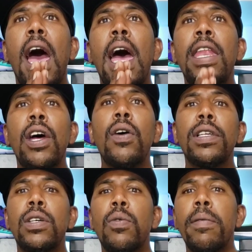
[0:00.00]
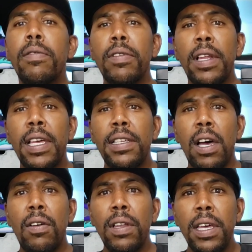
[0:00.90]
I know it's a women's release
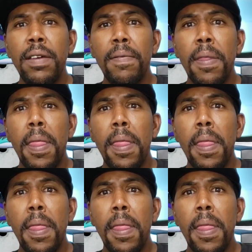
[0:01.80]
only,